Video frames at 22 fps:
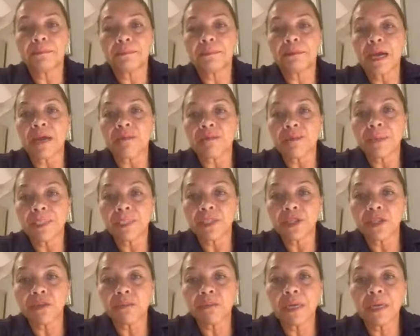private
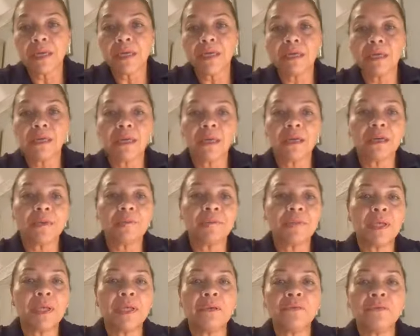message me.
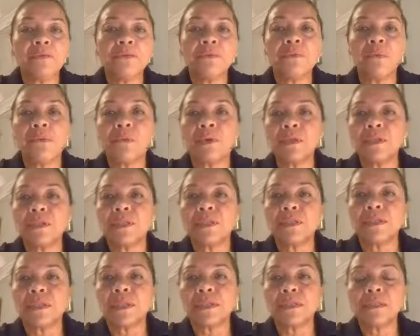If you are
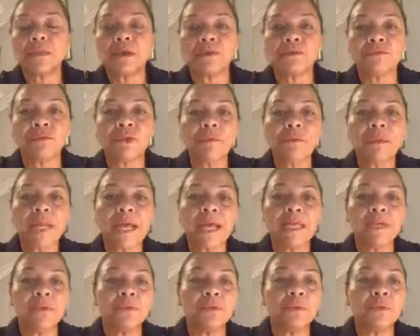watching this on
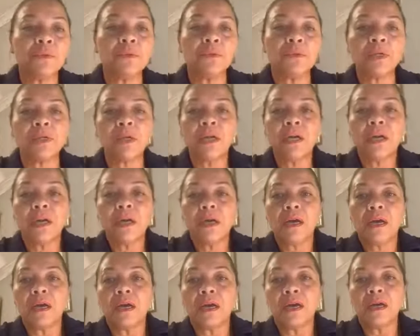replay or
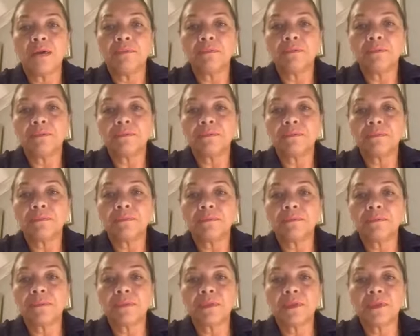
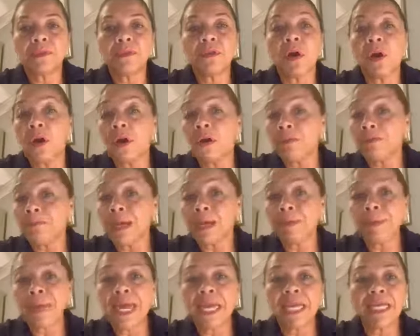not on
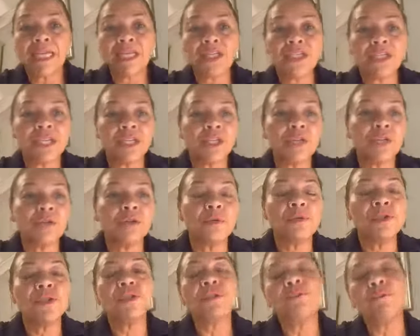my page, then you can
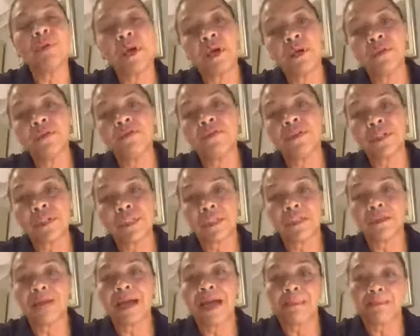always jump over
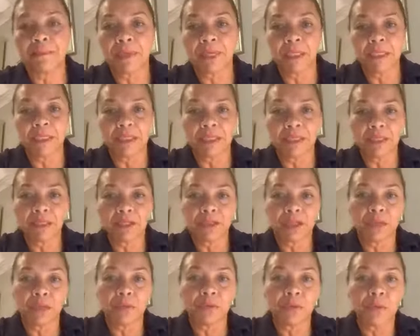to at Minding the
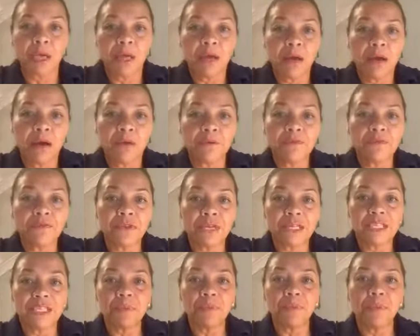Soul on
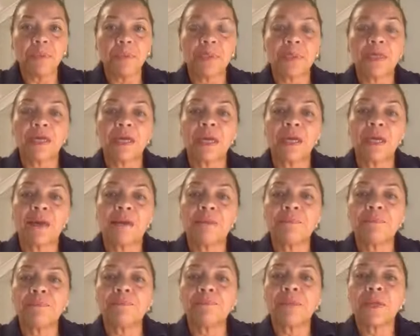Facebook
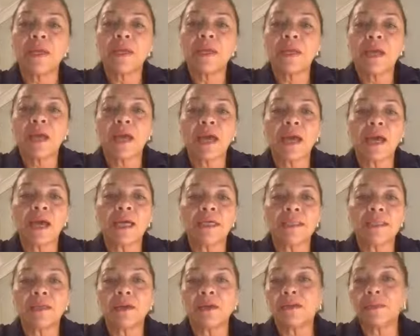
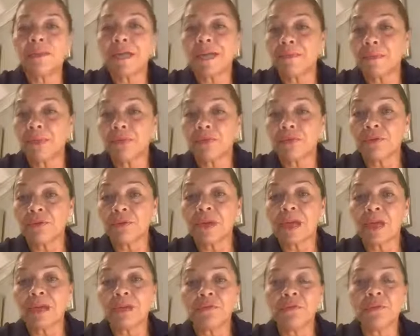and contact me through
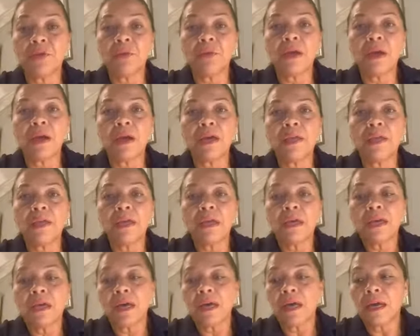that if you like.
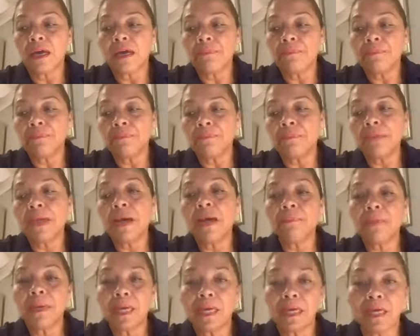But
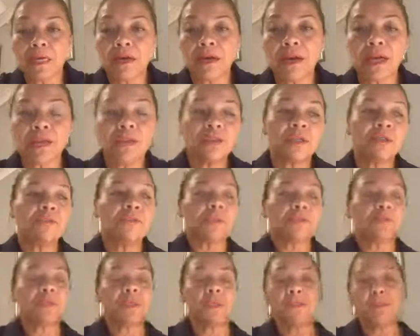I'm here. I don't
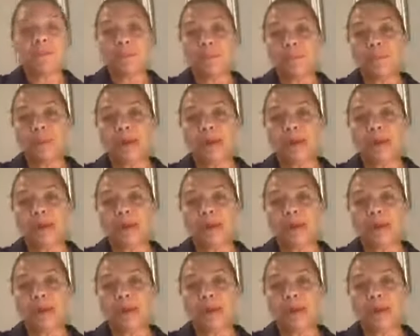want people to